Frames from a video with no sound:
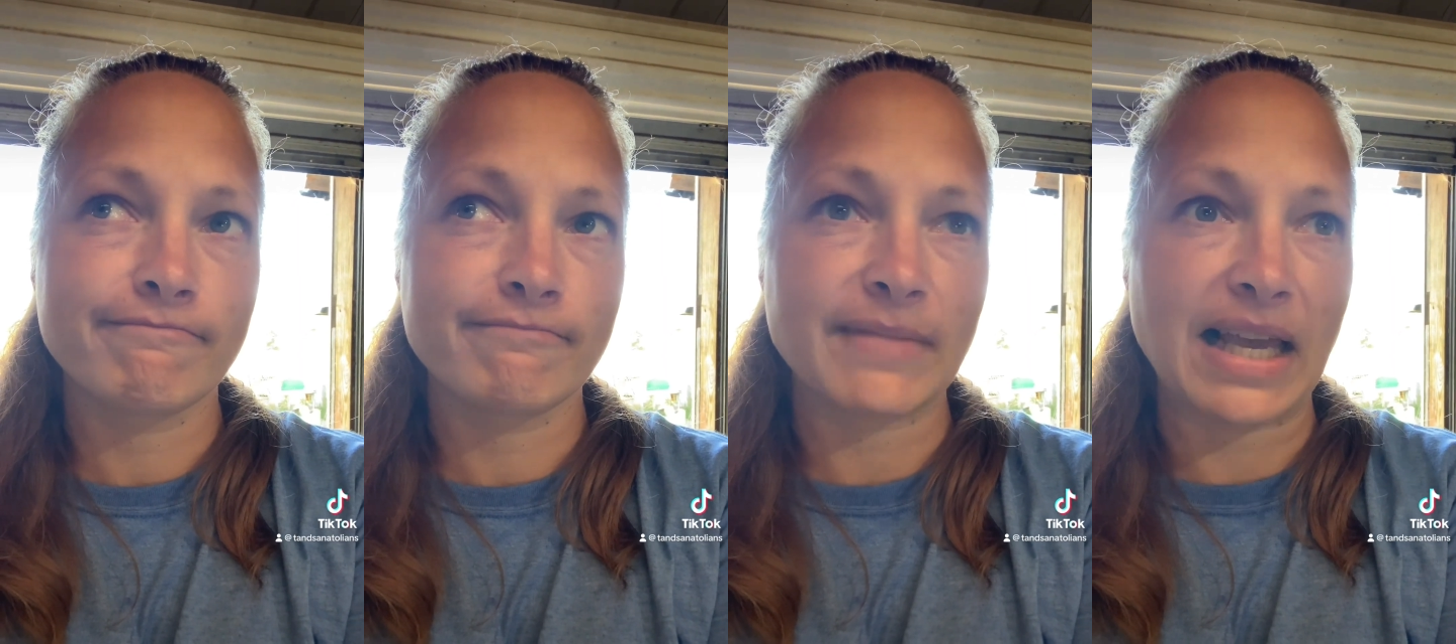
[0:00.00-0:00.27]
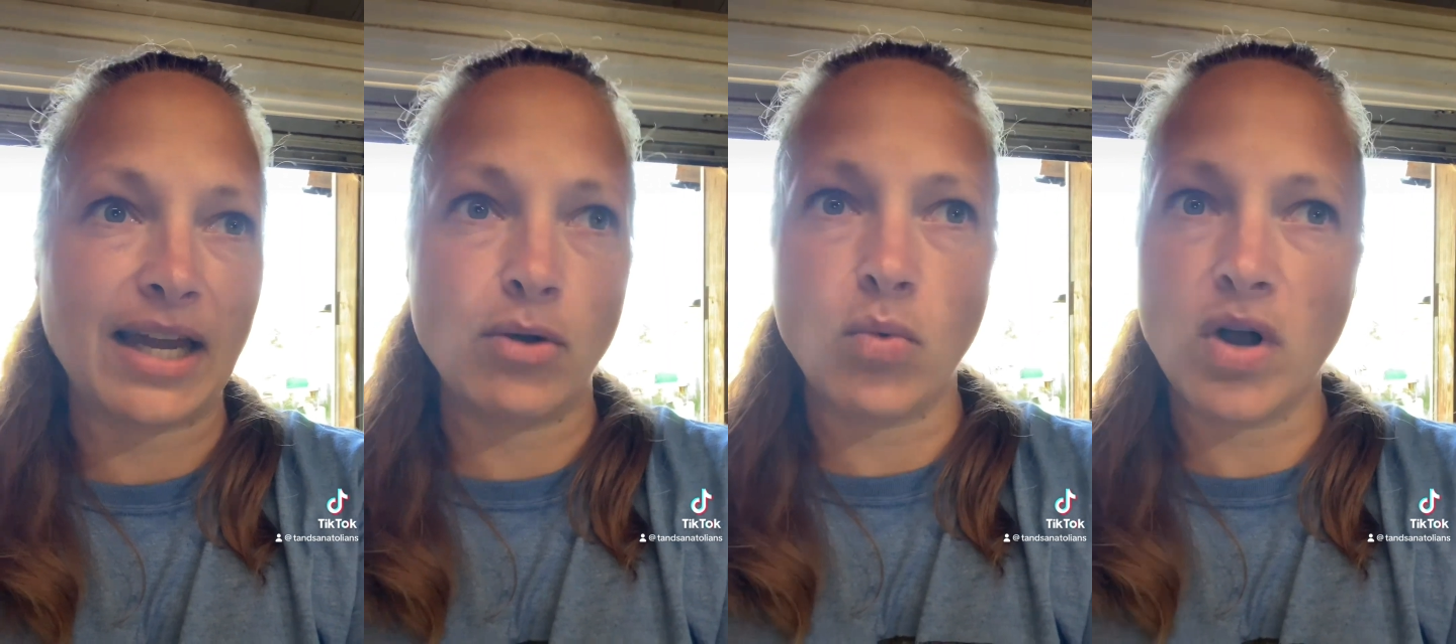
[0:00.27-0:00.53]

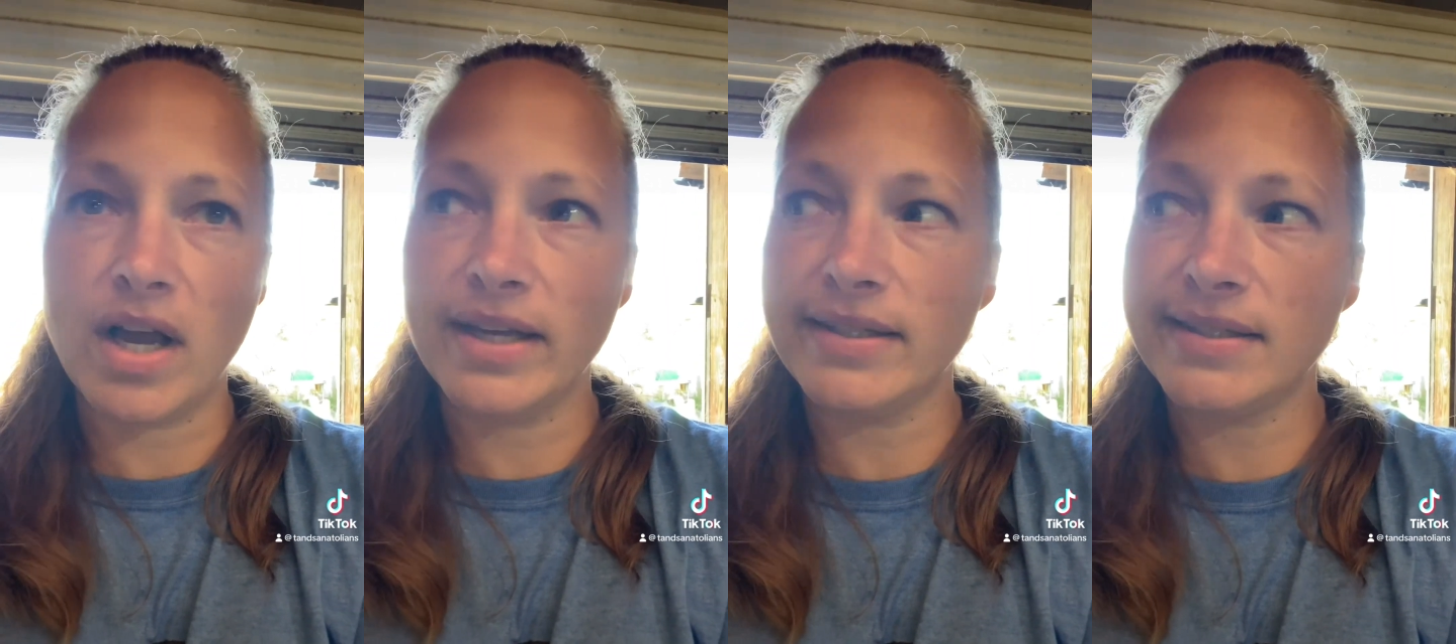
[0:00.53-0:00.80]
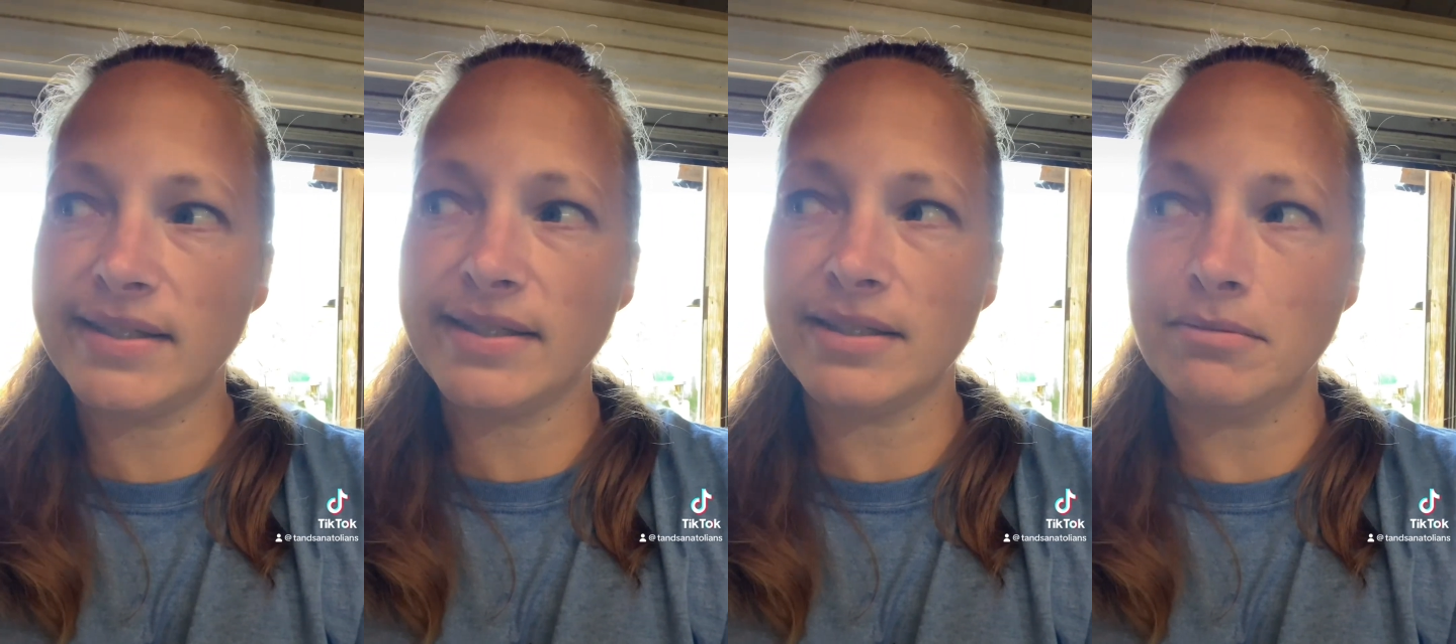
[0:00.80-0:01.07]

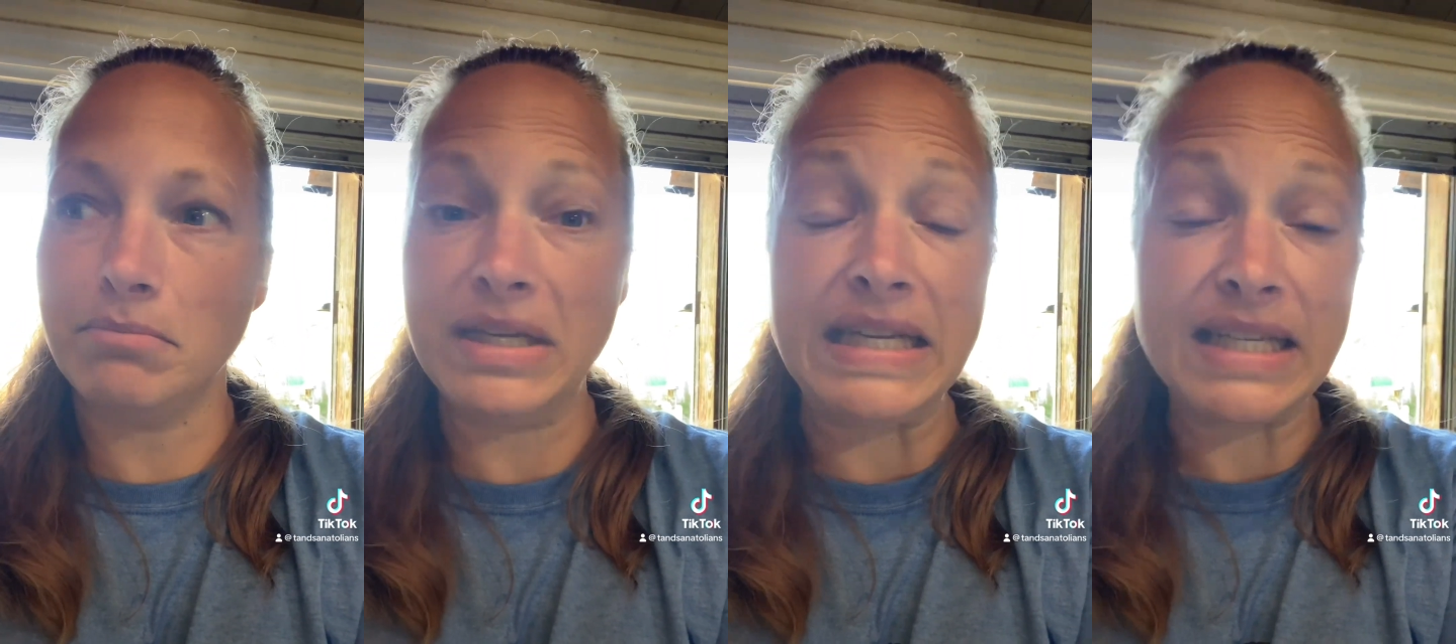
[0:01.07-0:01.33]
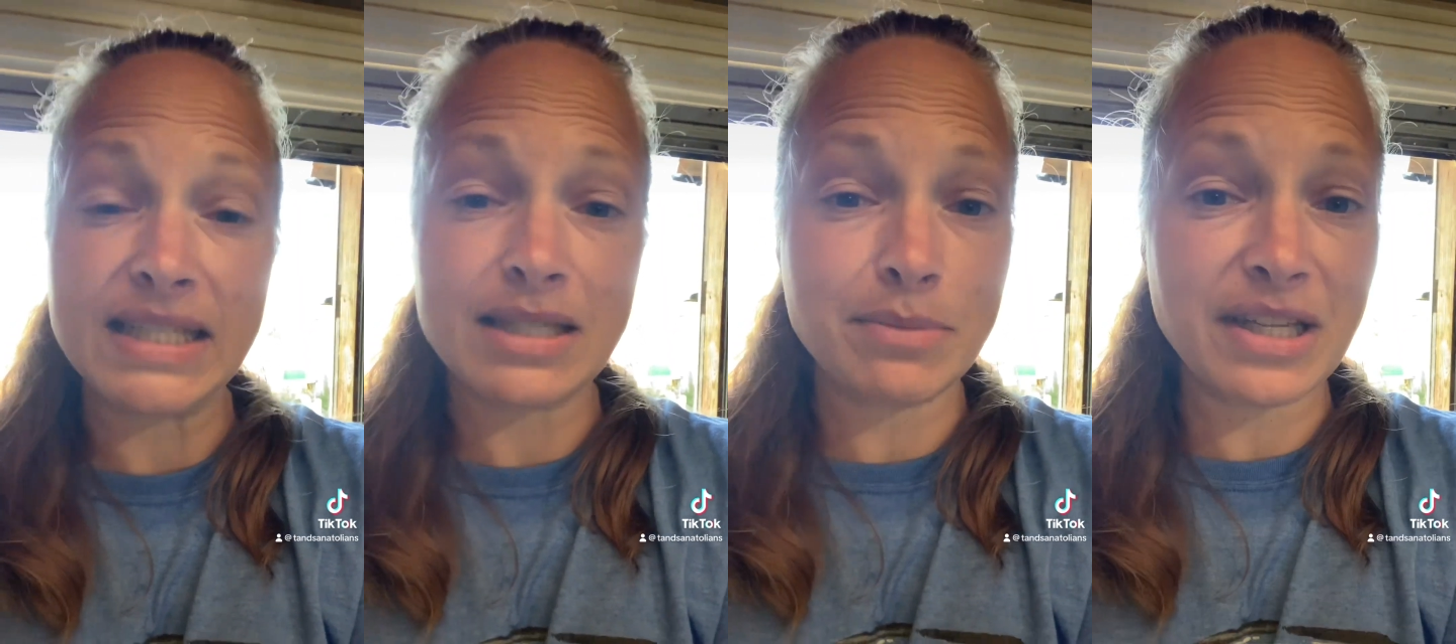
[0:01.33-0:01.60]
want
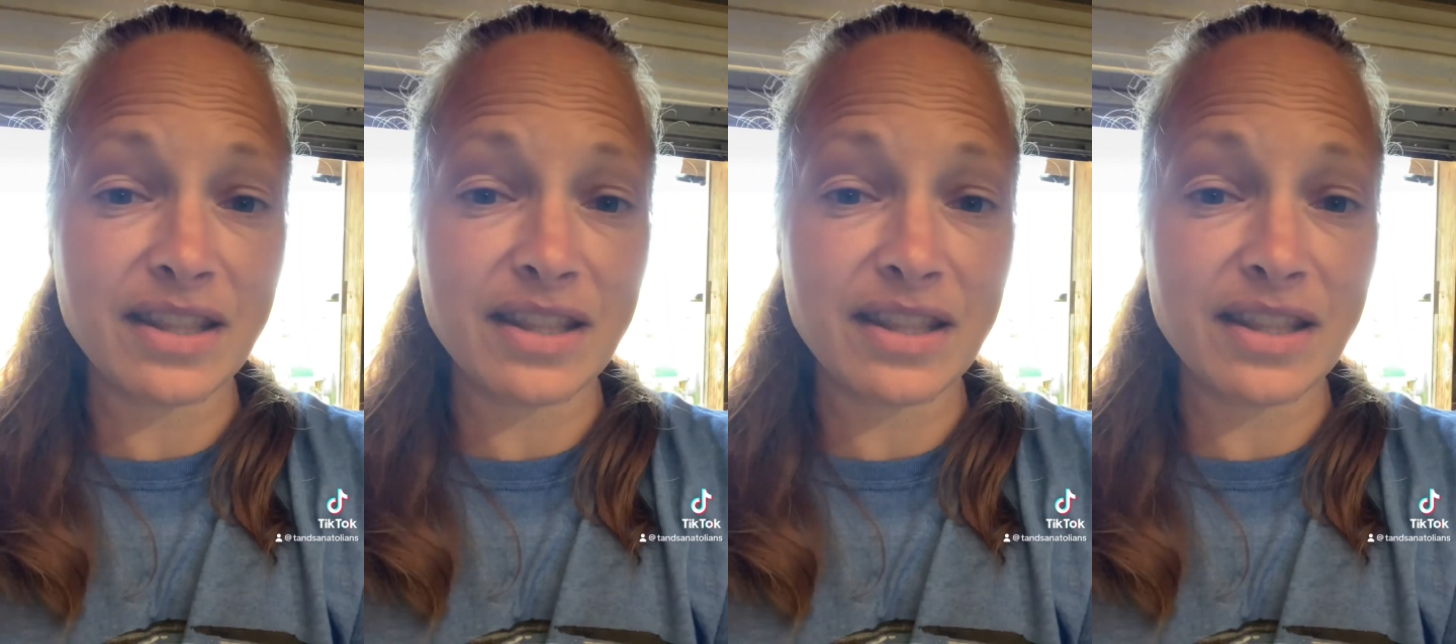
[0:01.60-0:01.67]
me to be